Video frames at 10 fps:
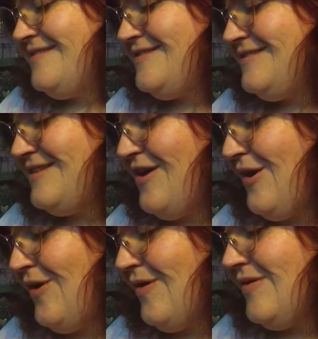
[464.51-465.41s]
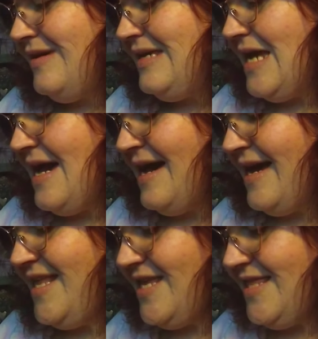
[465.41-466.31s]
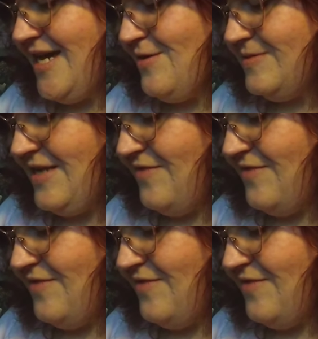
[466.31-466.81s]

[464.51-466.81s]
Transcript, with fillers: So, yeah, I think that was